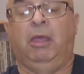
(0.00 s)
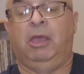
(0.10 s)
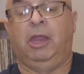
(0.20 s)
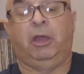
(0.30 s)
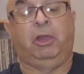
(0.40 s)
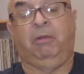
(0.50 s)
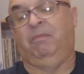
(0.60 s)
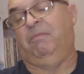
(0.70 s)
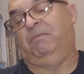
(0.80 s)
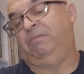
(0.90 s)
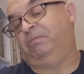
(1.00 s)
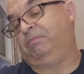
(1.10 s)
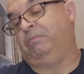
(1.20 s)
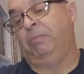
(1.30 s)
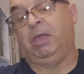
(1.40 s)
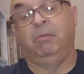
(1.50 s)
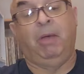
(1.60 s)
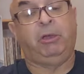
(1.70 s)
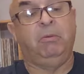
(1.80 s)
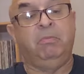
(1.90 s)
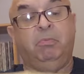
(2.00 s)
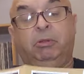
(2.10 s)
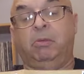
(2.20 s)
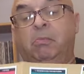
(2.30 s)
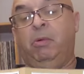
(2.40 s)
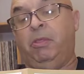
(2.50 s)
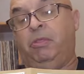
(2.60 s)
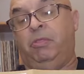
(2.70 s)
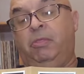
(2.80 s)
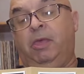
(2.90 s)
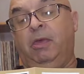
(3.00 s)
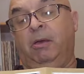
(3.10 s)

You can actually mix and match them, put them with the